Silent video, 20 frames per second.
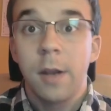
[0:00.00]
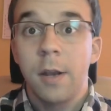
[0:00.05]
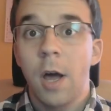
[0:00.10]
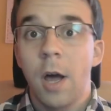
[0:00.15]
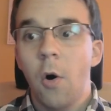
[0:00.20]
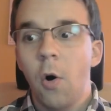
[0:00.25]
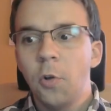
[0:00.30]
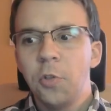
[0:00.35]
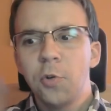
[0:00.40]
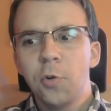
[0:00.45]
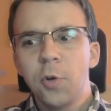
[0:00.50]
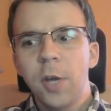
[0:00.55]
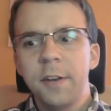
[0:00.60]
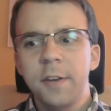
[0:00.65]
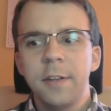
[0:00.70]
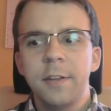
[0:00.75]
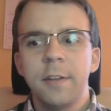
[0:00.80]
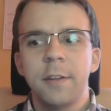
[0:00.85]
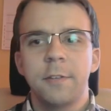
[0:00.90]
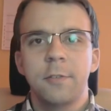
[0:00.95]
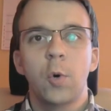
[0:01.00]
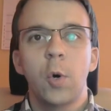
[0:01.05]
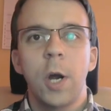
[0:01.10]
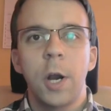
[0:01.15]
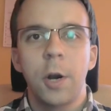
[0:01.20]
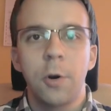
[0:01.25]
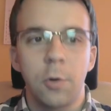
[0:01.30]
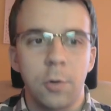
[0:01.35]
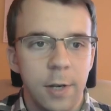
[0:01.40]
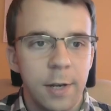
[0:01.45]
Now on to getting the
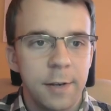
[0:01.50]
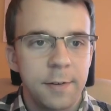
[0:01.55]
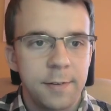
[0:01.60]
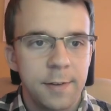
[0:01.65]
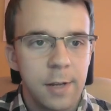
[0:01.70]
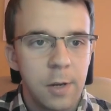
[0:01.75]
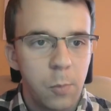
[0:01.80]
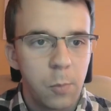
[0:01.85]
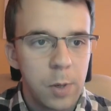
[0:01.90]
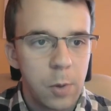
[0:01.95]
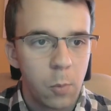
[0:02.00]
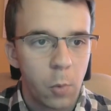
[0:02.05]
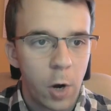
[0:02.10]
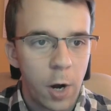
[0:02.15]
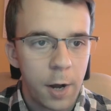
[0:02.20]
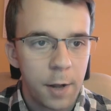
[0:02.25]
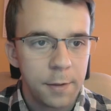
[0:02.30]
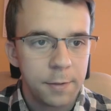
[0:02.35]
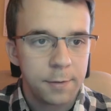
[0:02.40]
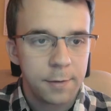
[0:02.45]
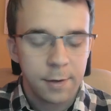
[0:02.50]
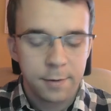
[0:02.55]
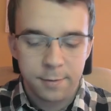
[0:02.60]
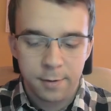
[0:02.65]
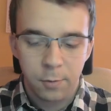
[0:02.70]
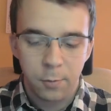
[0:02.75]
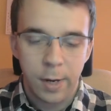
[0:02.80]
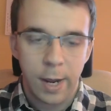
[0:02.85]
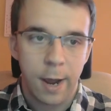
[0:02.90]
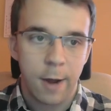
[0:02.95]
square root. Let's say we want, let's
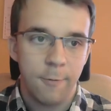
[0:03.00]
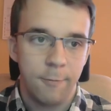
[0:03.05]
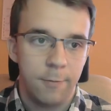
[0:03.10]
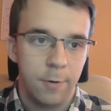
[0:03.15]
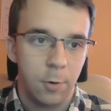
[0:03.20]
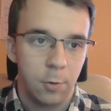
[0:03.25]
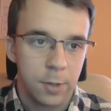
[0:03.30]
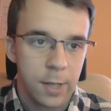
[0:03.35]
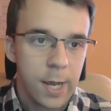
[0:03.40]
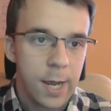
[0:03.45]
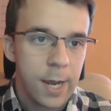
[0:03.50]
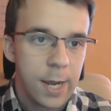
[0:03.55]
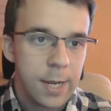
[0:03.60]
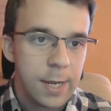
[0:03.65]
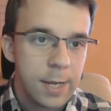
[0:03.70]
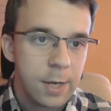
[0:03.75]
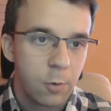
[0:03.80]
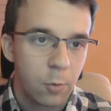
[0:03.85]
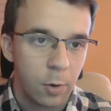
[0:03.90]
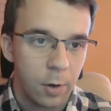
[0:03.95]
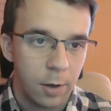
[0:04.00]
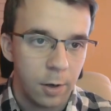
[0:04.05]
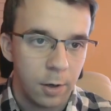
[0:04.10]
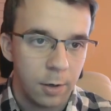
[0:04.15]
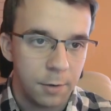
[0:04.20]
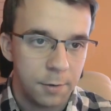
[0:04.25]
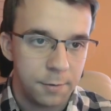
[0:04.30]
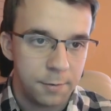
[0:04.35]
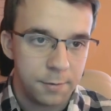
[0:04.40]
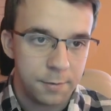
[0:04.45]
say we have float A
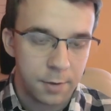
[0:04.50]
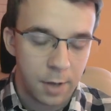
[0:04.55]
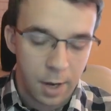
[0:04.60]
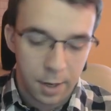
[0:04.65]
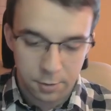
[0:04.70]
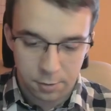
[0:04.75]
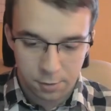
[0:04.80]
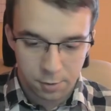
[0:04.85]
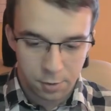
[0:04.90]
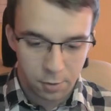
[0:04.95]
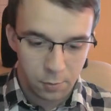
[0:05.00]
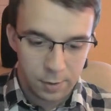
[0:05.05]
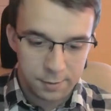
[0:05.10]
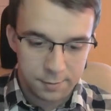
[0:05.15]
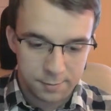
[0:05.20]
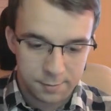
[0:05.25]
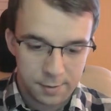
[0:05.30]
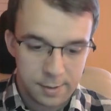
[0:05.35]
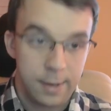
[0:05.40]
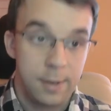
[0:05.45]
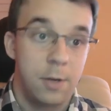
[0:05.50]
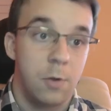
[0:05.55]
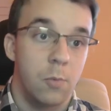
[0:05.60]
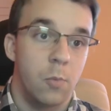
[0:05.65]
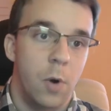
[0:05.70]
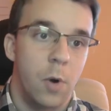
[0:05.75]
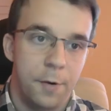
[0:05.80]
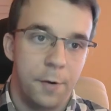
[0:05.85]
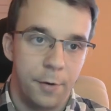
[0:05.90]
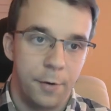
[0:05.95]
equals, I don't know, let's say
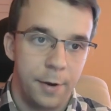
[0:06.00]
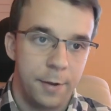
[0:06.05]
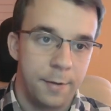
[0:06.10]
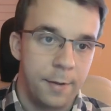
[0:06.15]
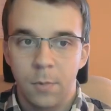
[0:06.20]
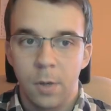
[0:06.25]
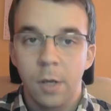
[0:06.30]
81, right?